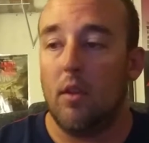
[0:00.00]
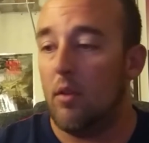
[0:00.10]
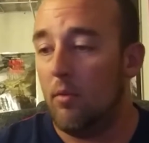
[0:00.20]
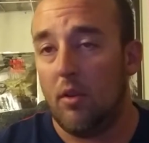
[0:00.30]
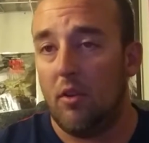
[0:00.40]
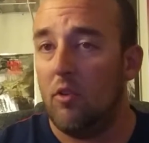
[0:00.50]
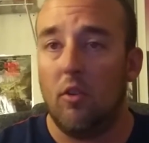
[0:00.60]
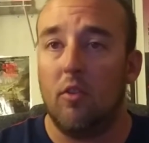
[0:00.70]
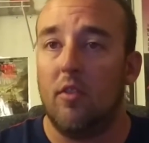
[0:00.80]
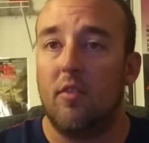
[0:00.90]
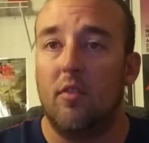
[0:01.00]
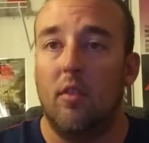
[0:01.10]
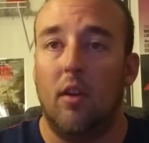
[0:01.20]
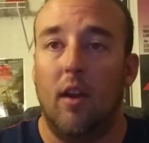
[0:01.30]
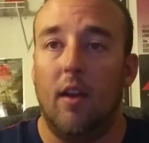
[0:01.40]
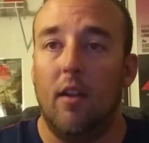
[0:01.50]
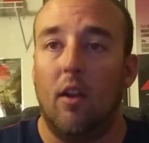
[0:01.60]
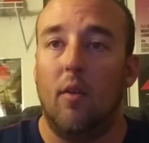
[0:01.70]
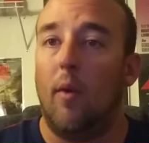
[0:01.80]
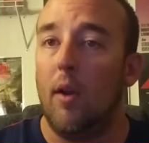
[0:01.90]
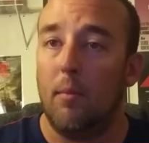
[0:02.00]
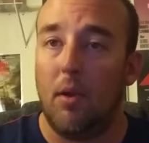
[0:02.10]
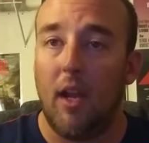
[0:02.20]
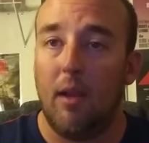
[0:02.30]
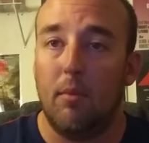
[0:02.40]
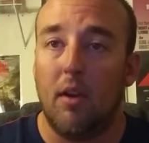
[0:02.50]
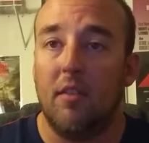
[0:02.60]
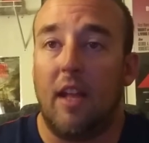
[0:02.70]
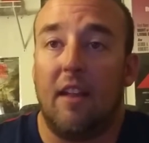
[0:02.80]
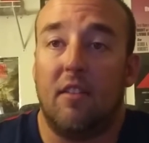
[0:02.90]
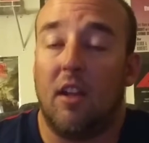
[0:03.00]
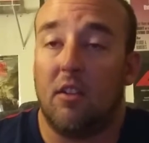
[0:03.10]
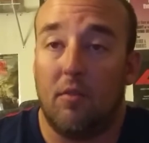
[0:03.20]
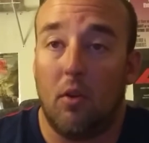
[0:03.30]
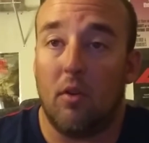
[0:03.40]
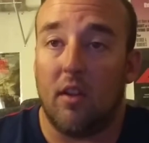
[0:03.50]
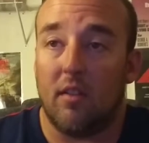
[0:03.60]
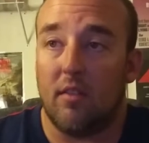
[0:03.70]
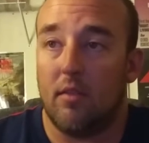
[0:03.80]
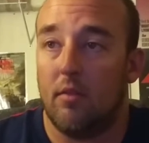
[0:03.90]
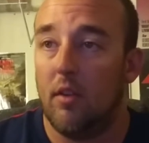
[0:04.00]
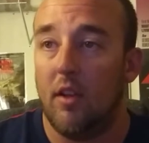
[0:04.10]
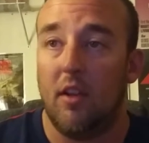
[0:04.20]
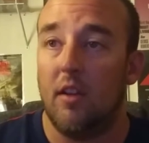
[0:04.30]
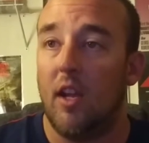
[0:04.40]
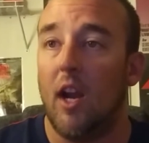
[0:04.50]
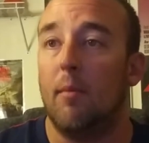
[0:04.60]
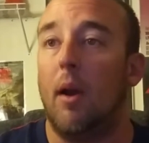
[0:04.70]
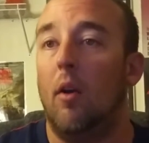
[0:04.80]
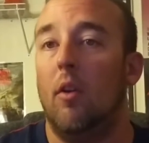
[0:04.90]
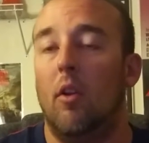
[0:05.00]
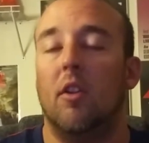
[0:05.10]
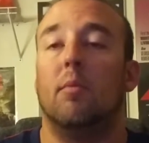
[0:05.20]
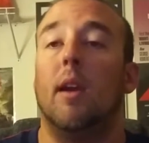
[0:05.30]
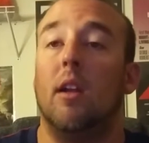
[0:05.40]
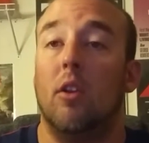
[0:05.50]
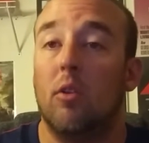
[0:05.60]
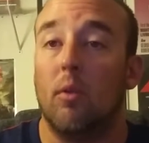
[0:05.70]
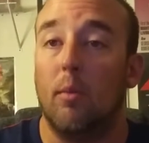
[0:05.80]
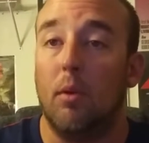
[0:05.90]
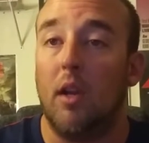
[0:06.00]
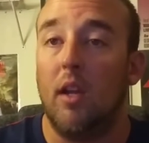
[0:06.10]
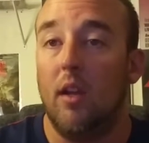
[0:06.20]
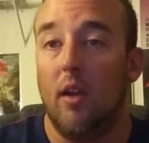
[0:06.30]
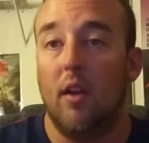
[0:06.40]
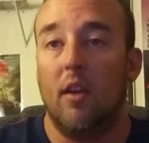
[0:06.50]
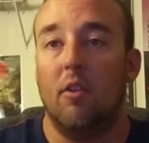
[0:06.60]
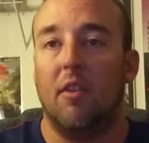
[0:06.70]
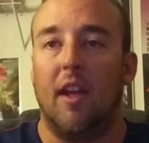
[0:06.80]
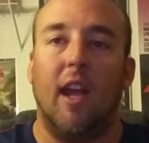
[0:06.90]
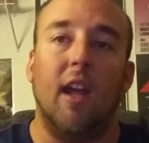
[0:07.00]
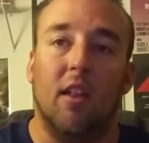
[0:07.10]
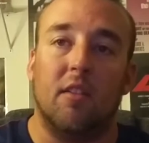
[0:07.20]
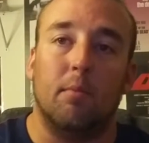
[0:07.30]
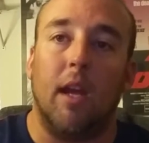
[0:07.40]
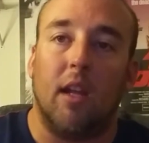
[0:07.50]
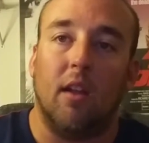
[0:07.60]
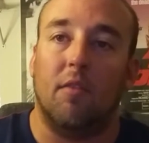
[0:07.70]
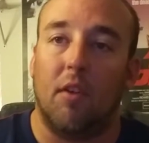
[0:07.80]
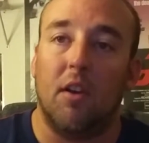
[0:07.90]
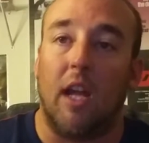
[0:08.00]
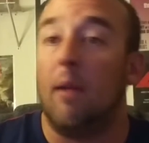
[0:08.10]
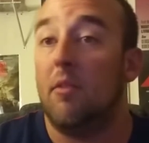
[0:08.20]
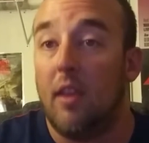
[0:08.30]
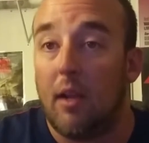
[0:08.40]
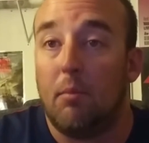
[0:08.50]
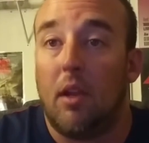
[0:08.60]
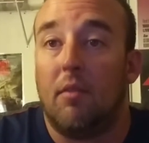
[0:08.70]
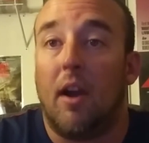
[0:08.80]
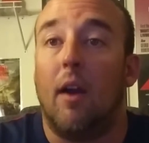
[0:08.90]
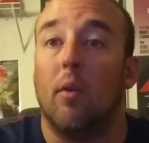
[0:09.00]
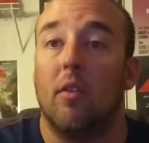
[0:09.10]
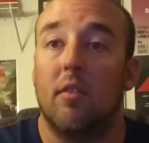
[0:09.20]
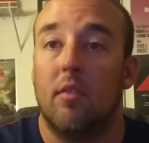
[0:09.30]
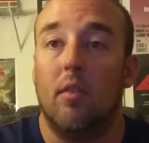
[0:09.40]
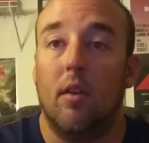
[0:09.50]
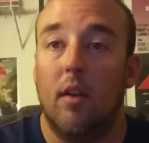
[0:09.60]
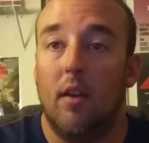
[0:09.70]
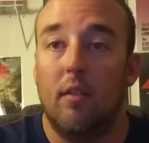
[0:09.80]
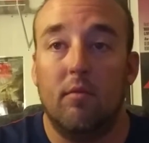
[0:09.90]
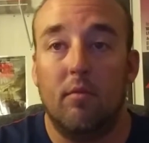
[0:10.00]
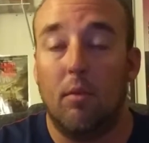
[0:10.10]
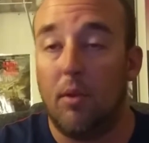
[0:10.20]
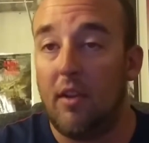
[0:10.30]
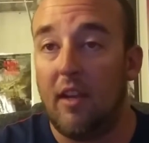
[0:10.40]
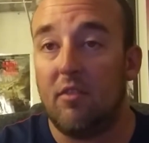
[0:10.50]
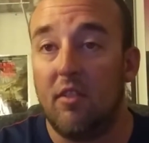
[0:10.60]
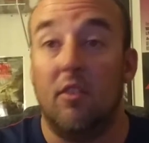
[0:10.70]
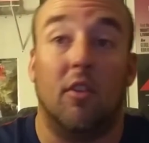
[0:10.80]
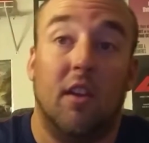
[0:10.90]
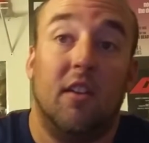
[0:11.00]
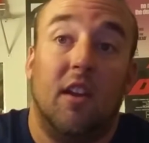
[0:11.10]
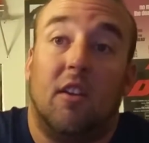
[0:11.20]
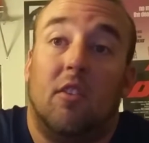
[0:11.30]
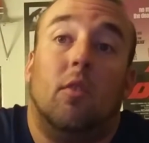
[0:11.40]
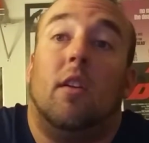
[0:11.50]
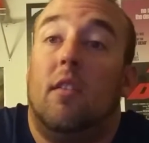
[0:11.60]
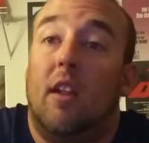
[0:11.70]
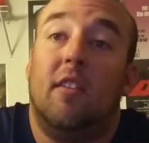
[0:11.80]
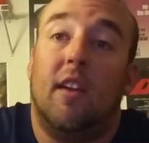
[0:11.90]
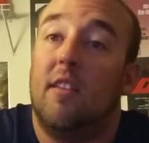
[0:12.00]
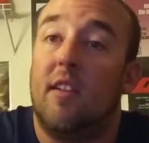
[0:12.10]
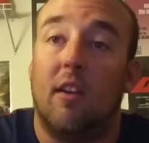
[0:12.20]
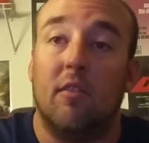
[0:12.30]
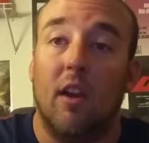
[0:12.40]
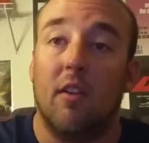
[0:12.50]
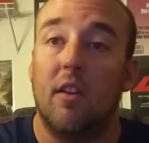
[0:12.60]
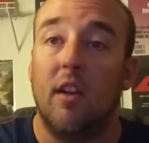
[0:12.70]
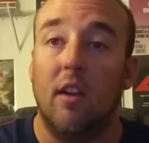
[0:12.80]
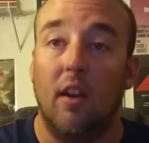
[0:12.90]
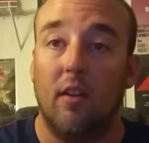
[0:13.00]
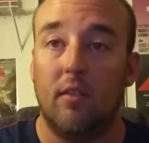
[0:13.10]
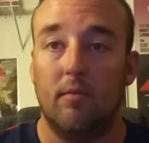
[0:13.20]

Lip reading: You really don't notice while you're playing because that's not the focus. It didn't care about, oh, let's make it look really pretty. It was like, hey, let's make it a fun game so they can play for hours. If you play Tetris, you'll get addicted to it. That's hands down guaranteed, you know?